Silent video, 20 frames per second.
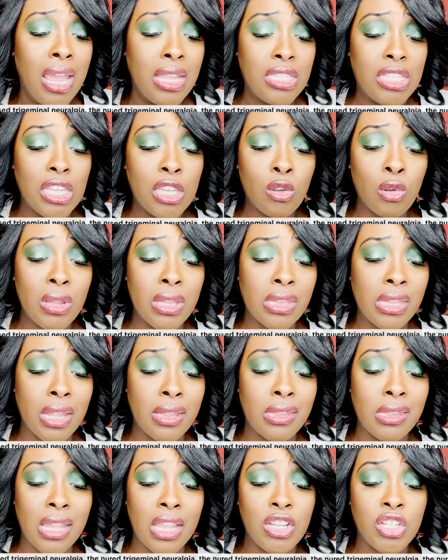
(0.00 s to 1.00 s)
decreased
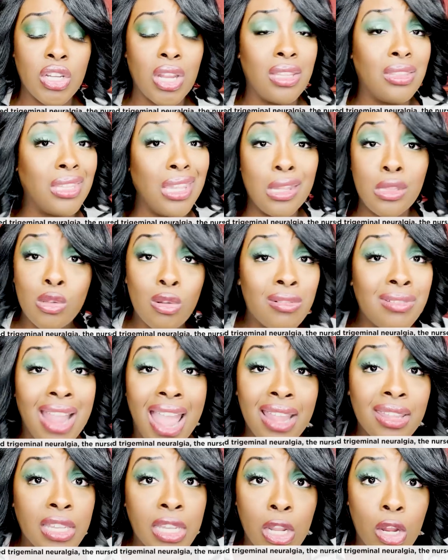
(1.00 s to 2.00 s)
sensation, these are
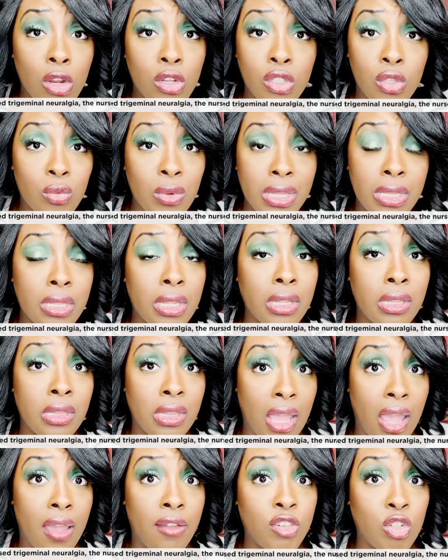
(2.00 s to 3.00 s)
not characteristics
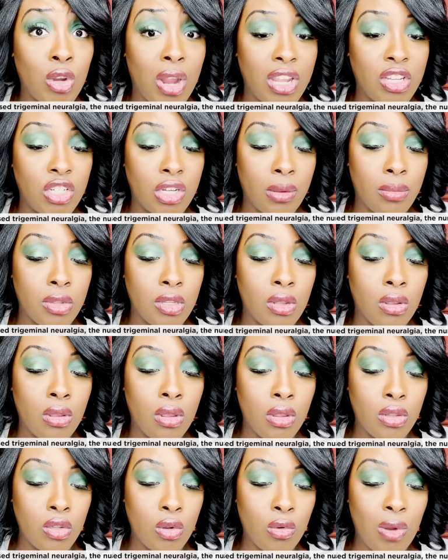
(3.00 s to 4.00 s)
of
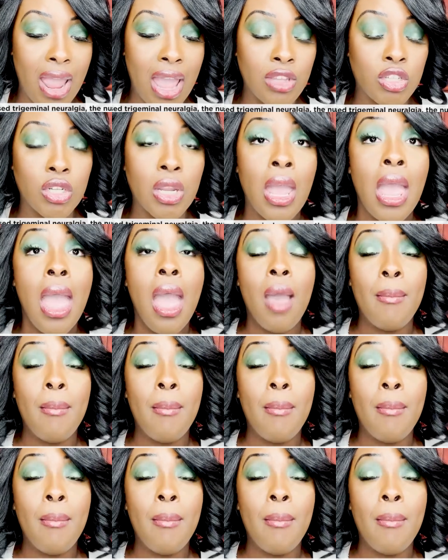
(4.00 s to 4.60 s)
trigeminal neuralgia.